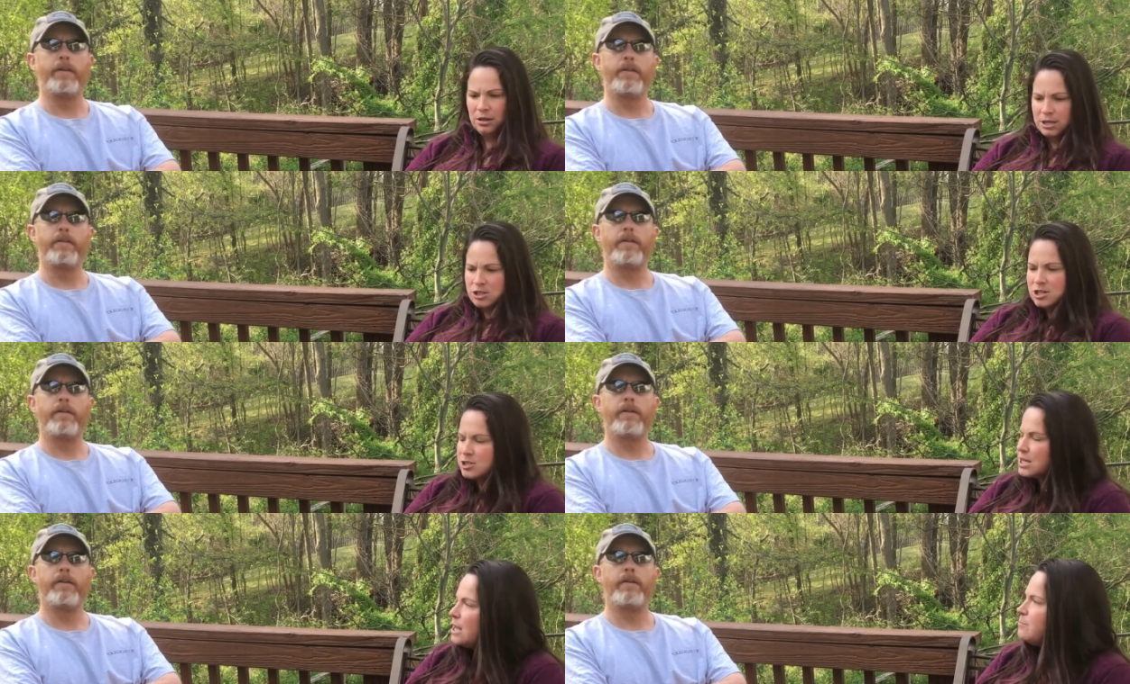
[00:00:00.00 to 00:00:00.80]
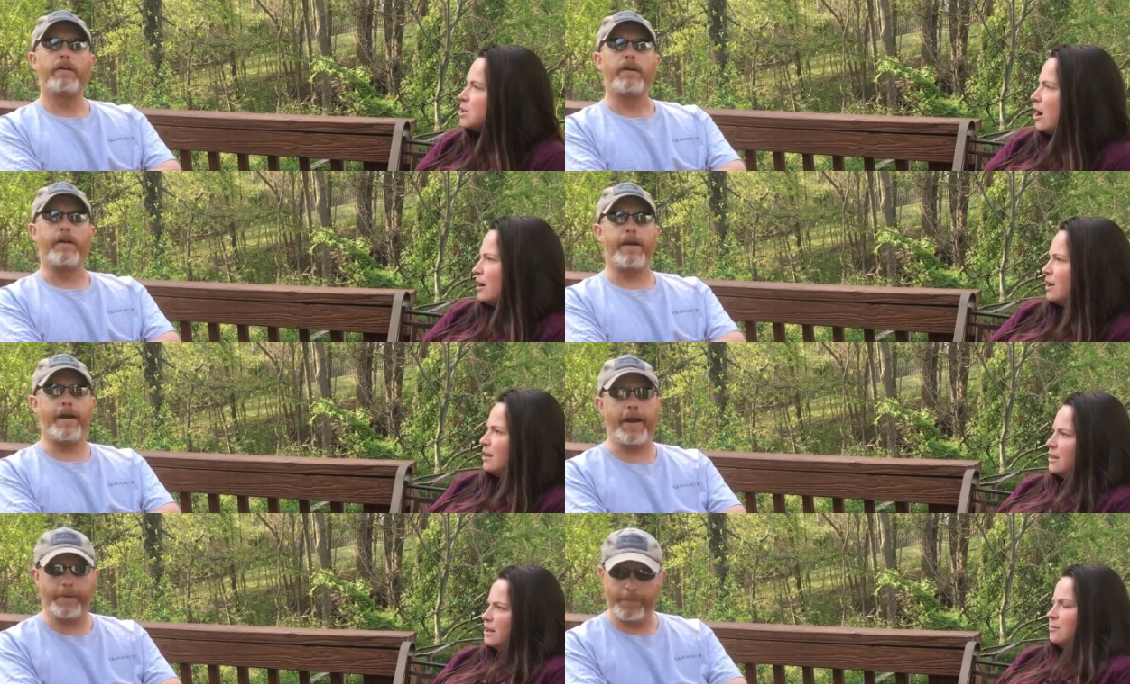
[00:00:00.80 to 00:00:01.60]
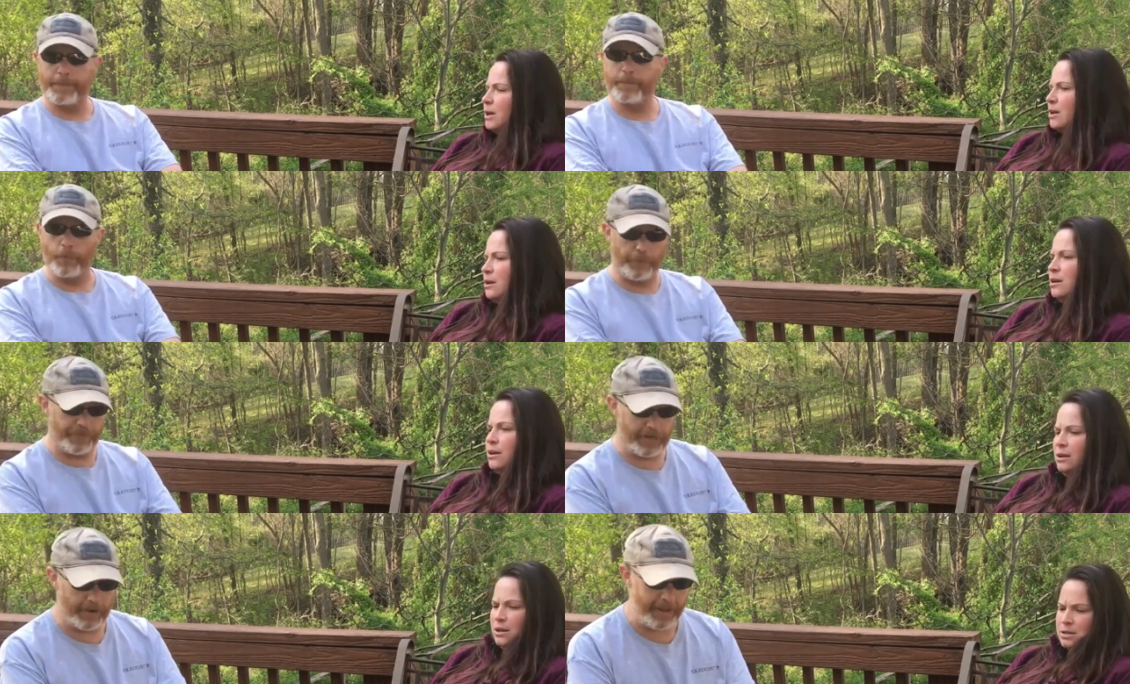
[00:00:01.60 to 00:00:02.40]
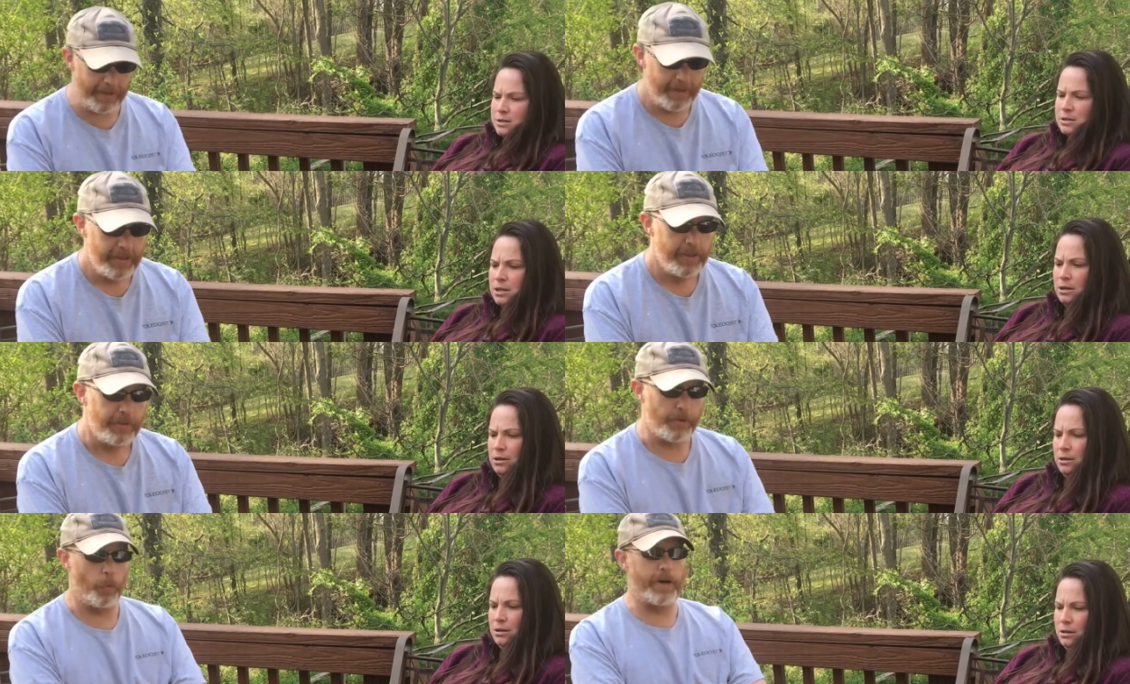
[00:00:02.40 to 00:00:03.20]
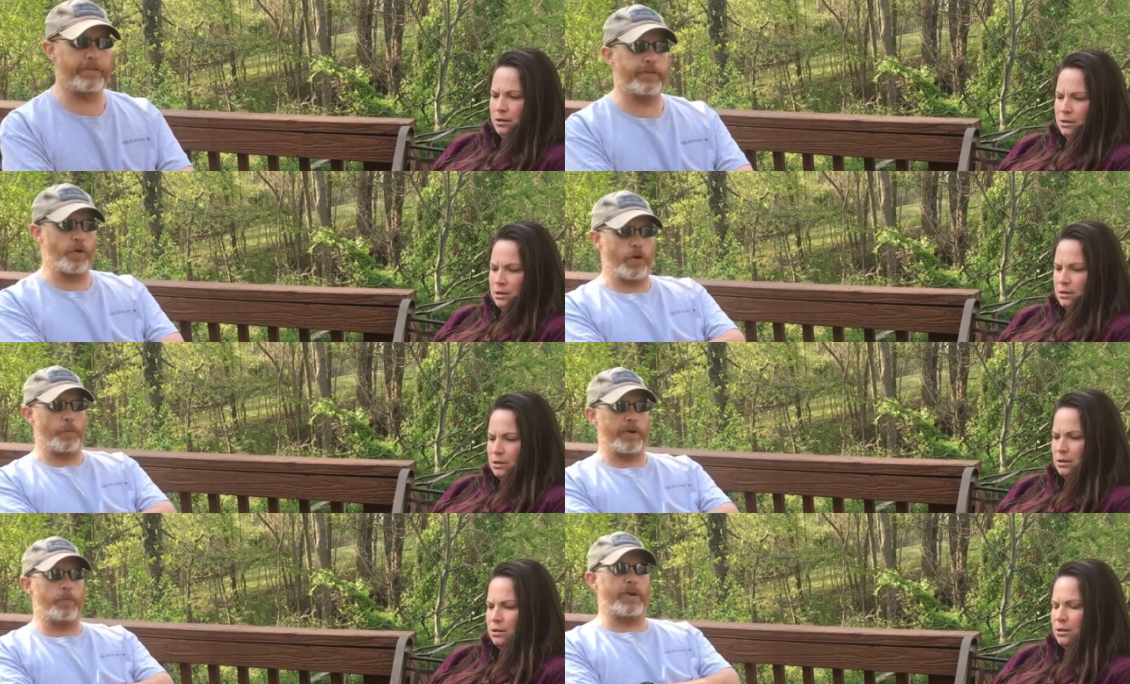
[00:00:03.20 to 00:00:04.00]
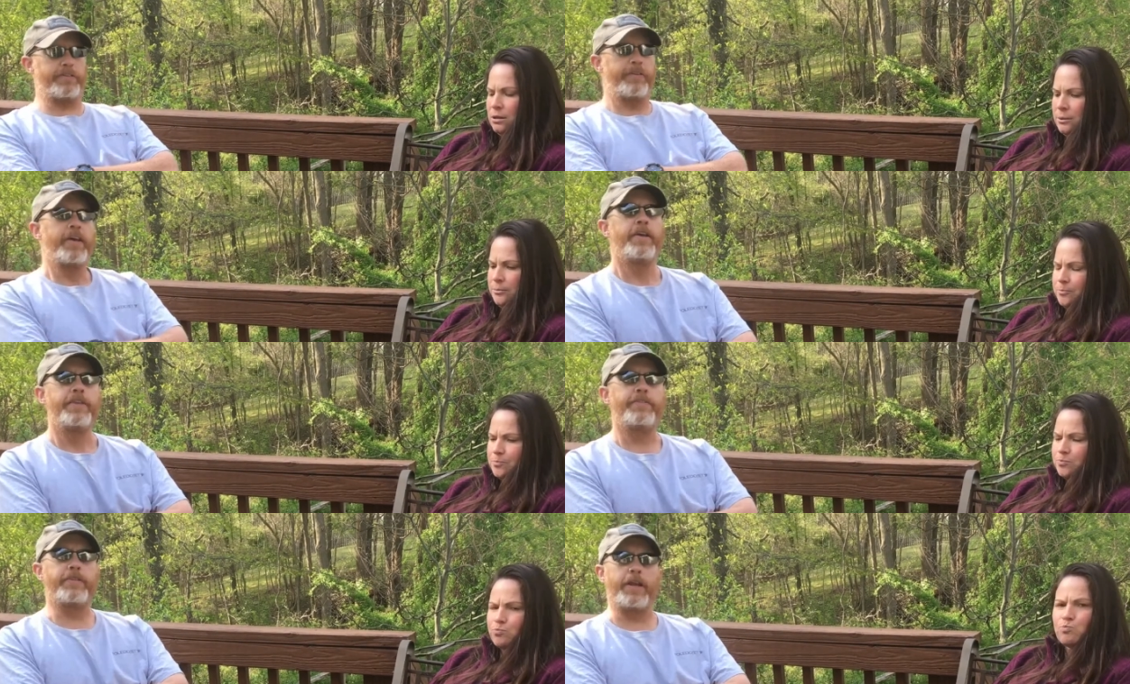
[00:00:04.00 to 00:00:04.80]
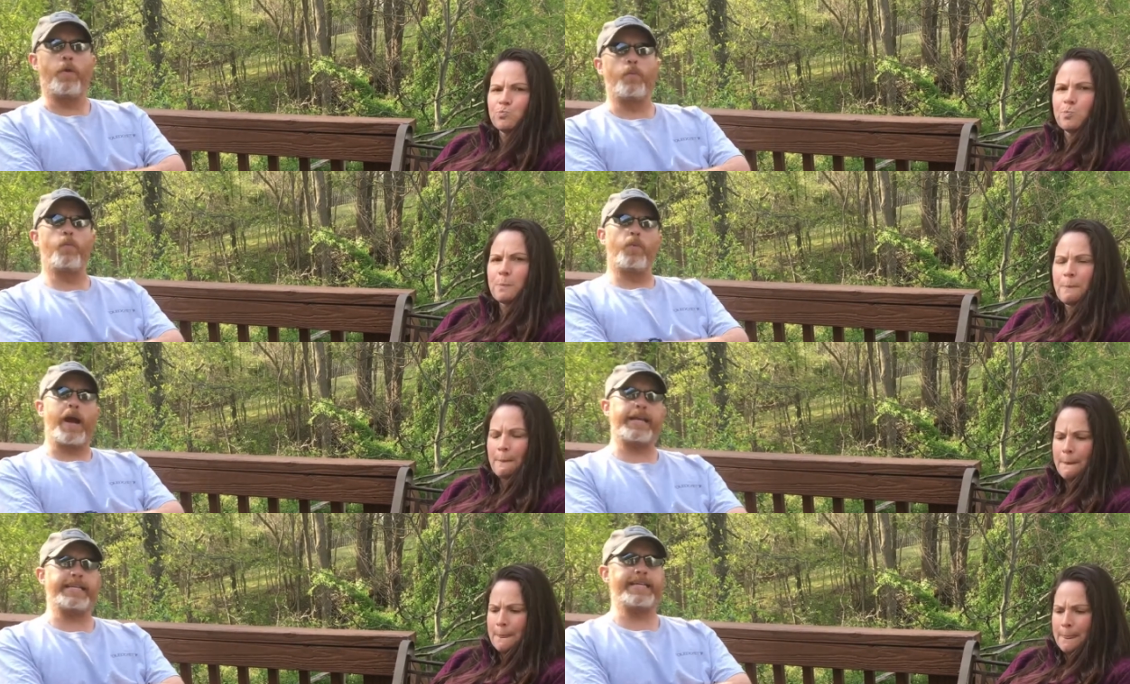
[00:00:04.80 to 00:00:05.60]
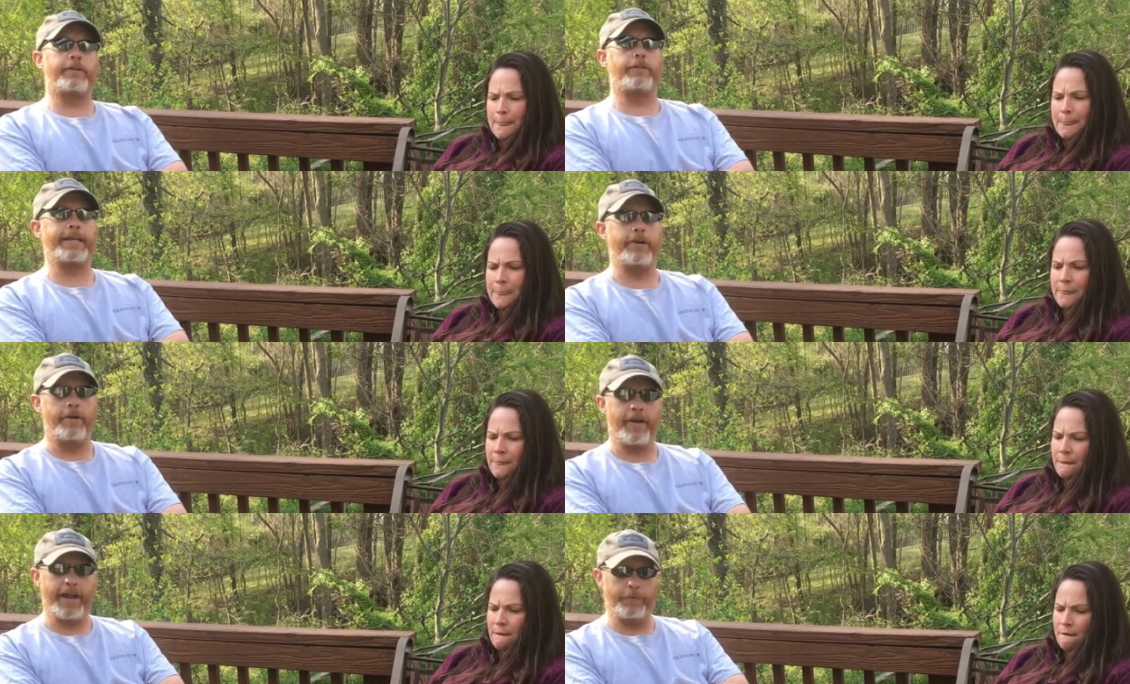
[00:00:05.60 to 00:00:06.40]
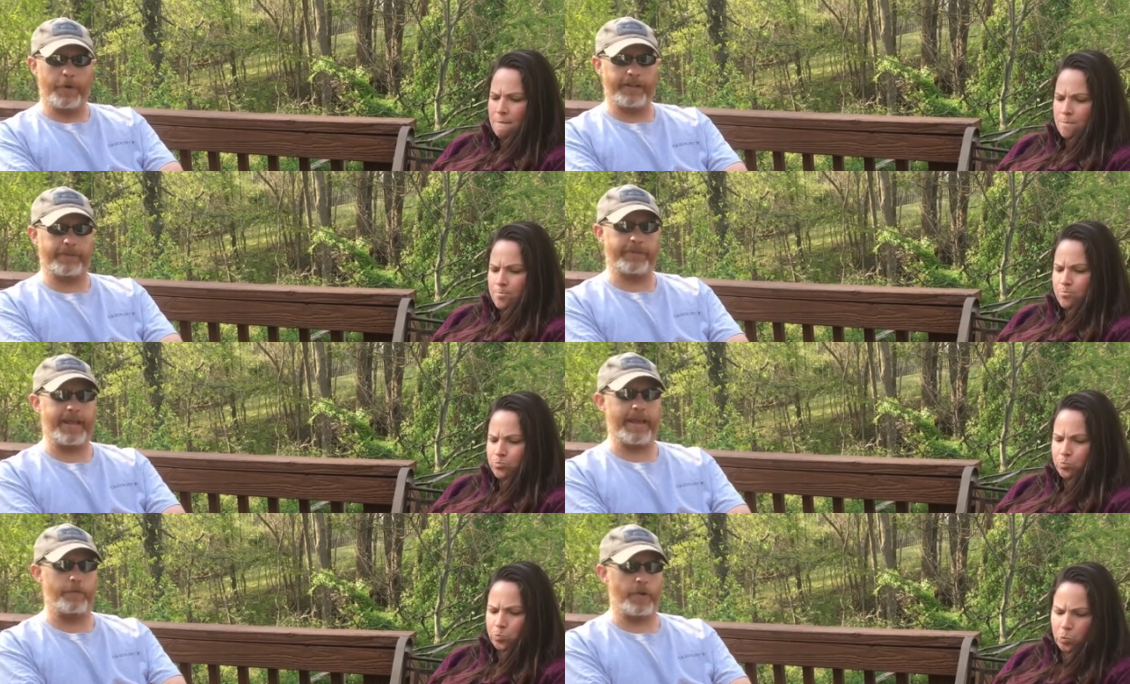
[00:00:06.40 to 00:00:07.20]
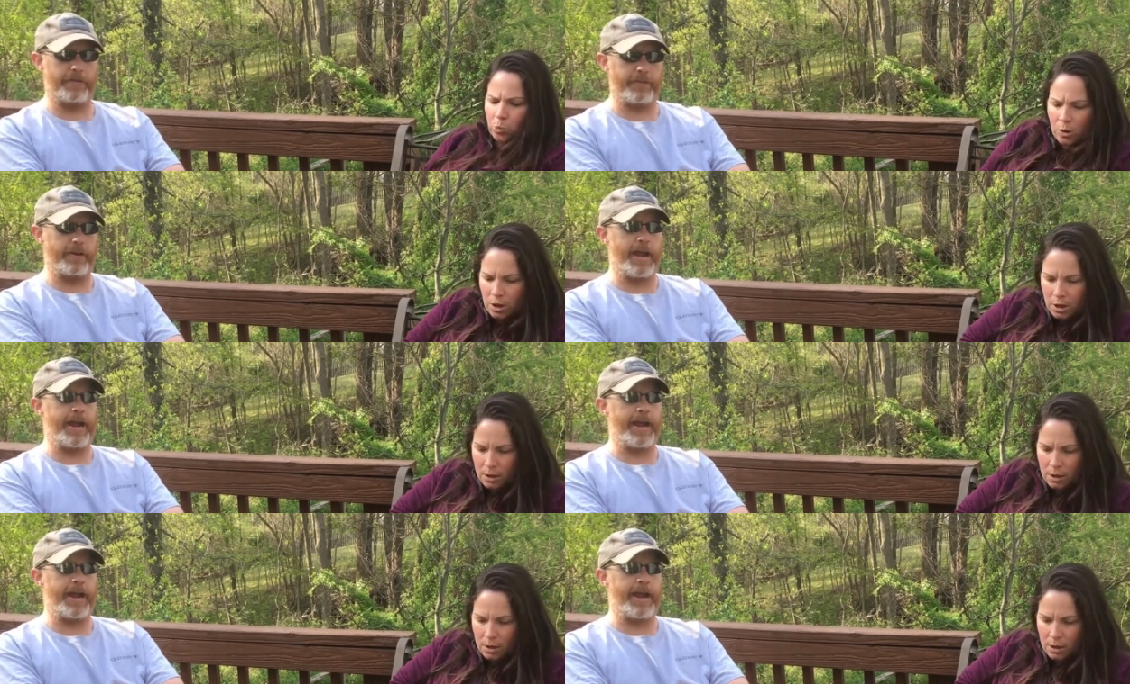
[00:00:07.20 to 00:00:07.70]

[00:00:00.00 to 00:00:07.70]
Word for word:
Speaker 1: Let's just keep talking. All right. we will figure
Speaker 2: it out. See. So, what is your what what is you know ideal leader, right? What does it take? What is an